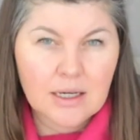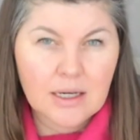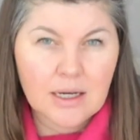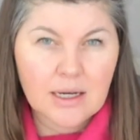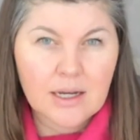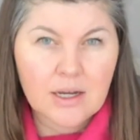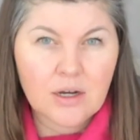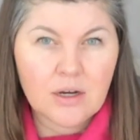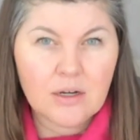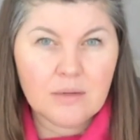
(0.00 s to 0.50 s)

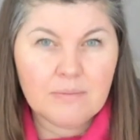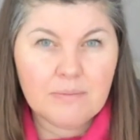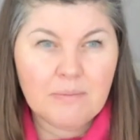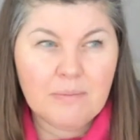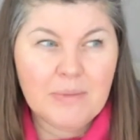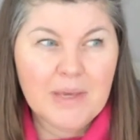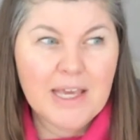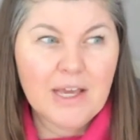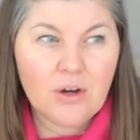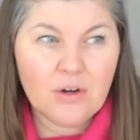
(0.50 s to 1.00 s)
I can't
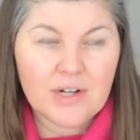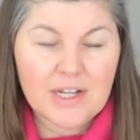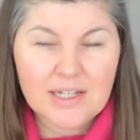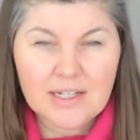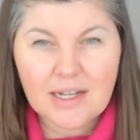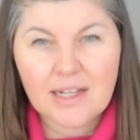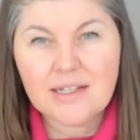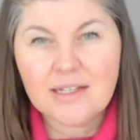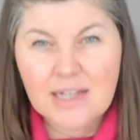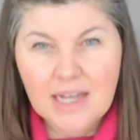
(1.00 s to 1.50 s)
be
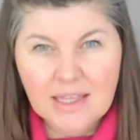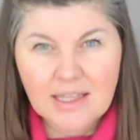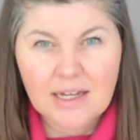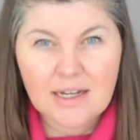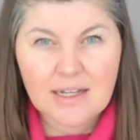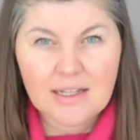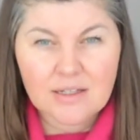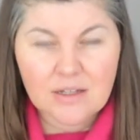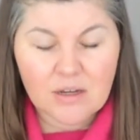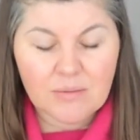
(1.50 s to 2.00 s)
honest. Let's take that
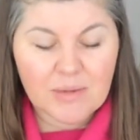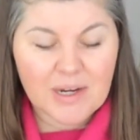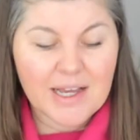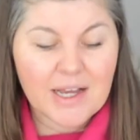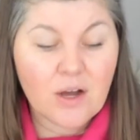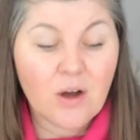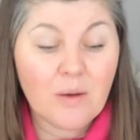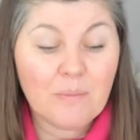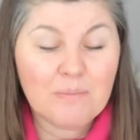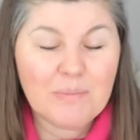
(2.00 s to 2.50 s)
example. I
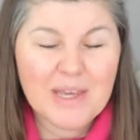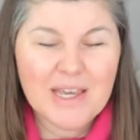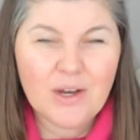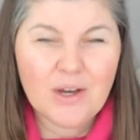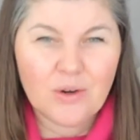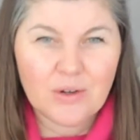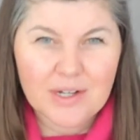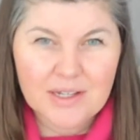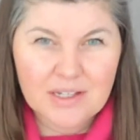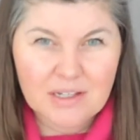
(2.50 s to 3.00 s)
can't be
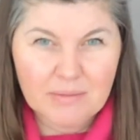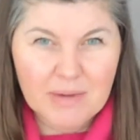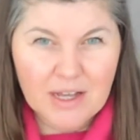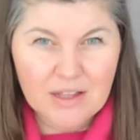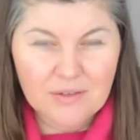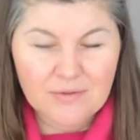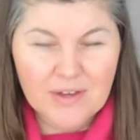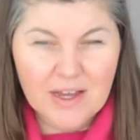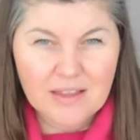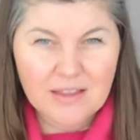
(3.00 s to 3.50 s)
honest
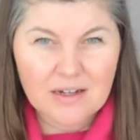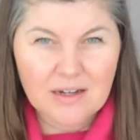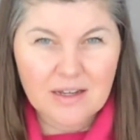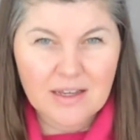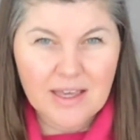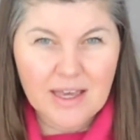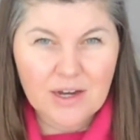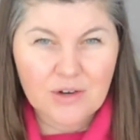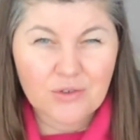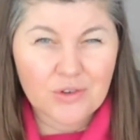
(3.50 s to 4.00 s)
about the fact that I
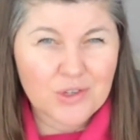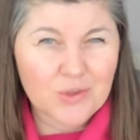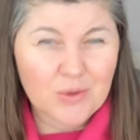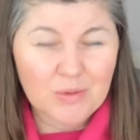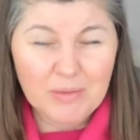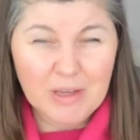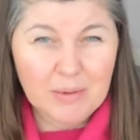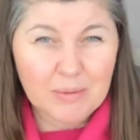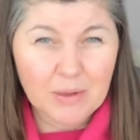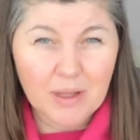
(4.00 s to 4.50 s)
get cross
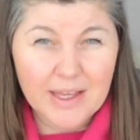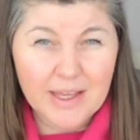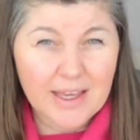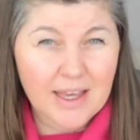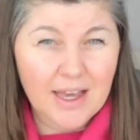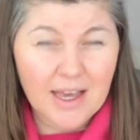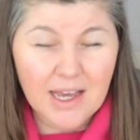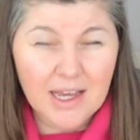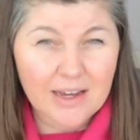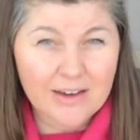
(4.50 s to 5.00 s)
with people, I
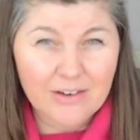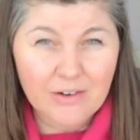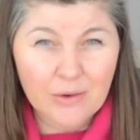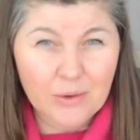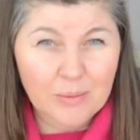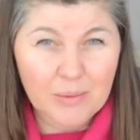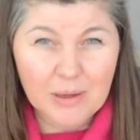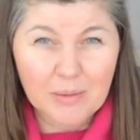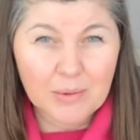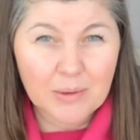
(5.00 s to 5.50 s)
get angry
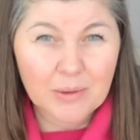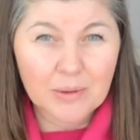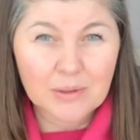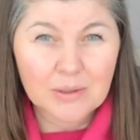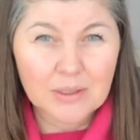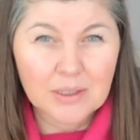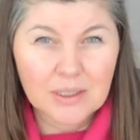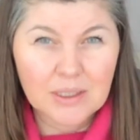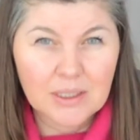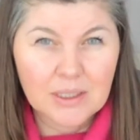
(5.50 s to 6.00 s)
with people,
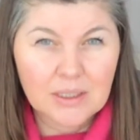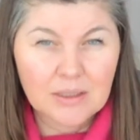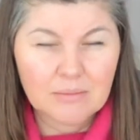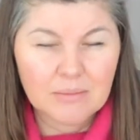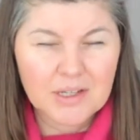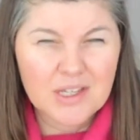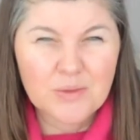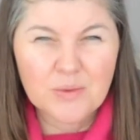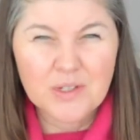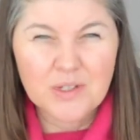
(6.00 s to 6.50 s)

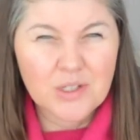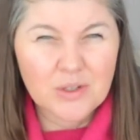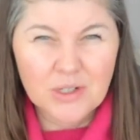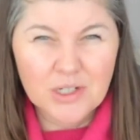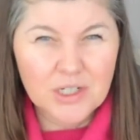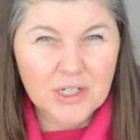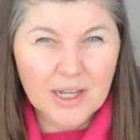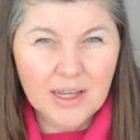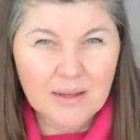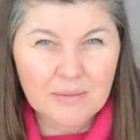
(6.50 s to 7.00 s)
because we're too
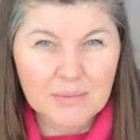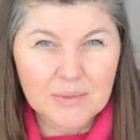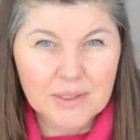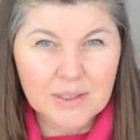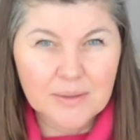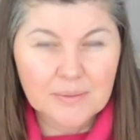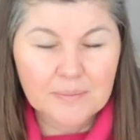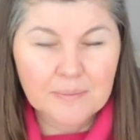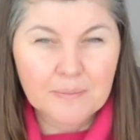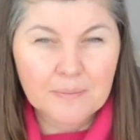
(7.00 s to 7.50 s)
ashamed.
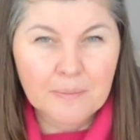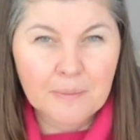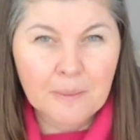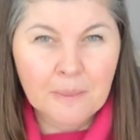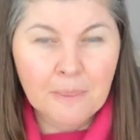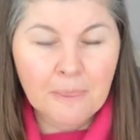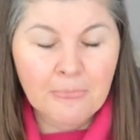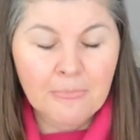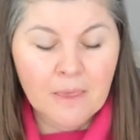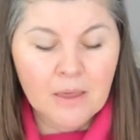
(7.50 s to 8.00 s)

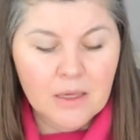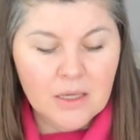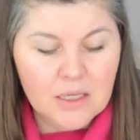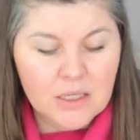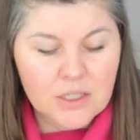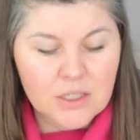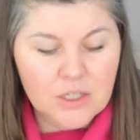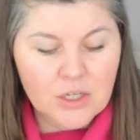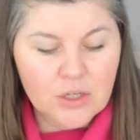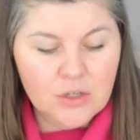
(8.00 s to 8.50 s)

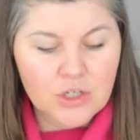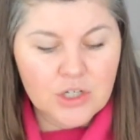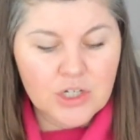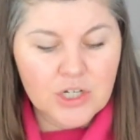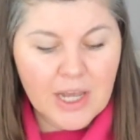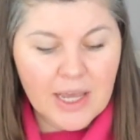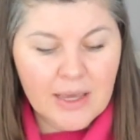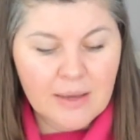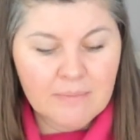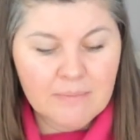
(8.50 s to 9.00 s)
So
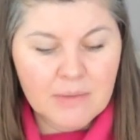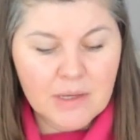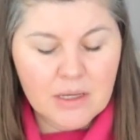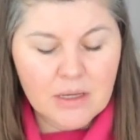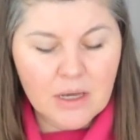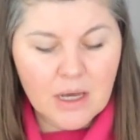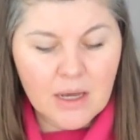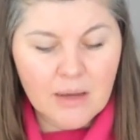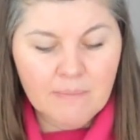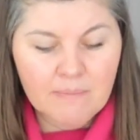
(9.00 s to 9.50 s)
shame,
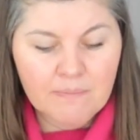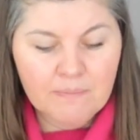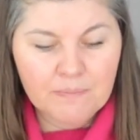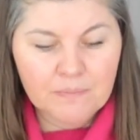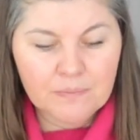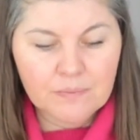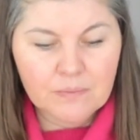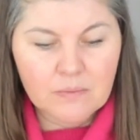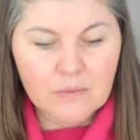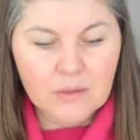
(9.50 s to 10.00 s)

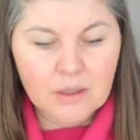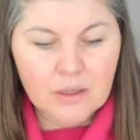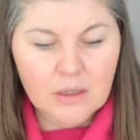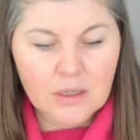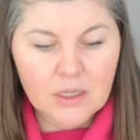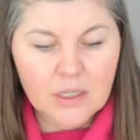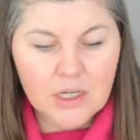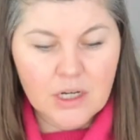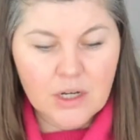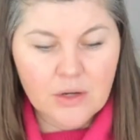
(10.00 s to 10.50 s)

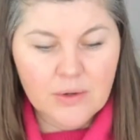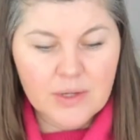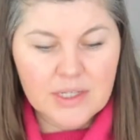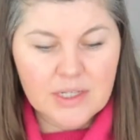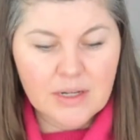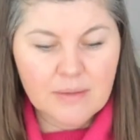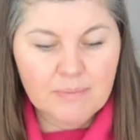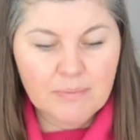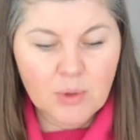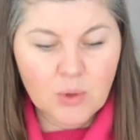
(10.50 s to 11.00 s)
is
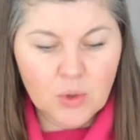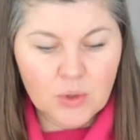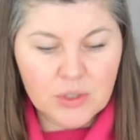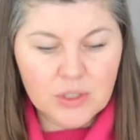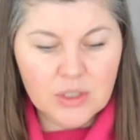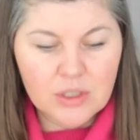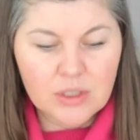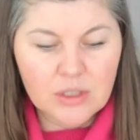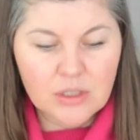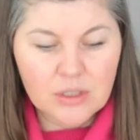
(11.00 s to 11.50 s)
an
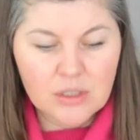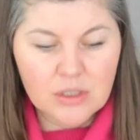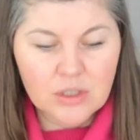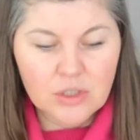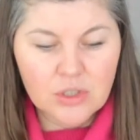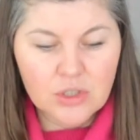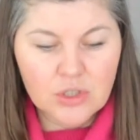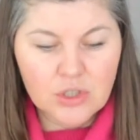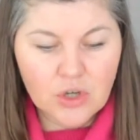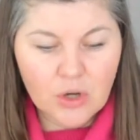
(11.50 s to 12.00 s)
important
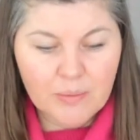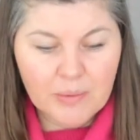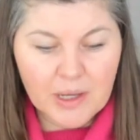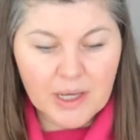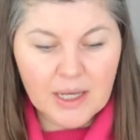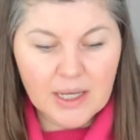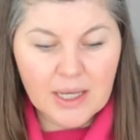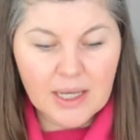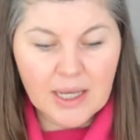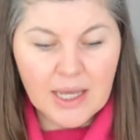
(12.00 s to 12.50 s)

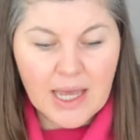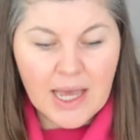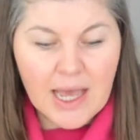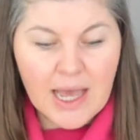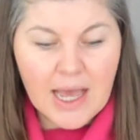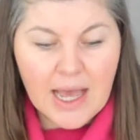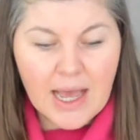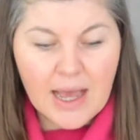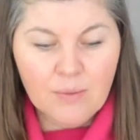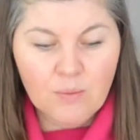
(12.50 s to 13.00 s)
topic.
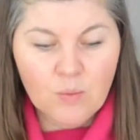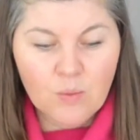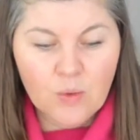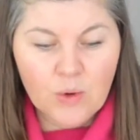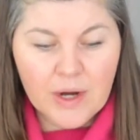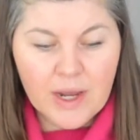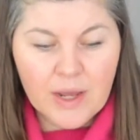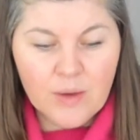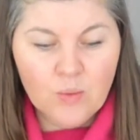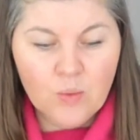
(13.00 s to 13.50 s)
And
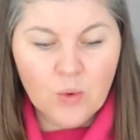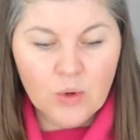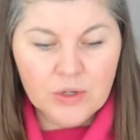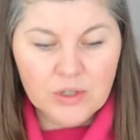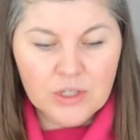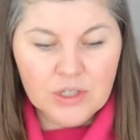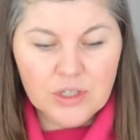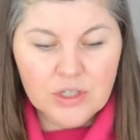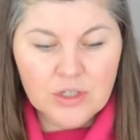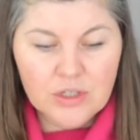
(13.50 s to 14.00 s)
what I
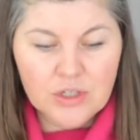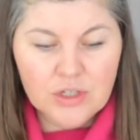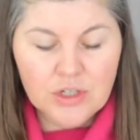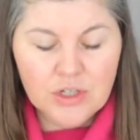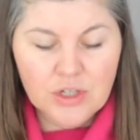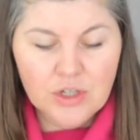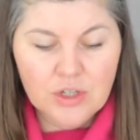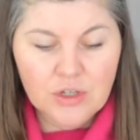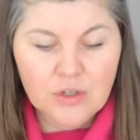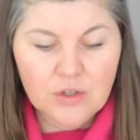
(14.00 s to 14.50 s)
want
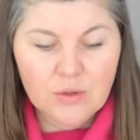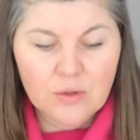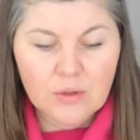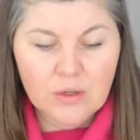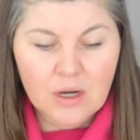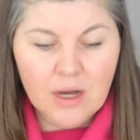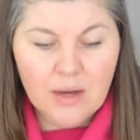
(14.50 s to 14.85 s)
to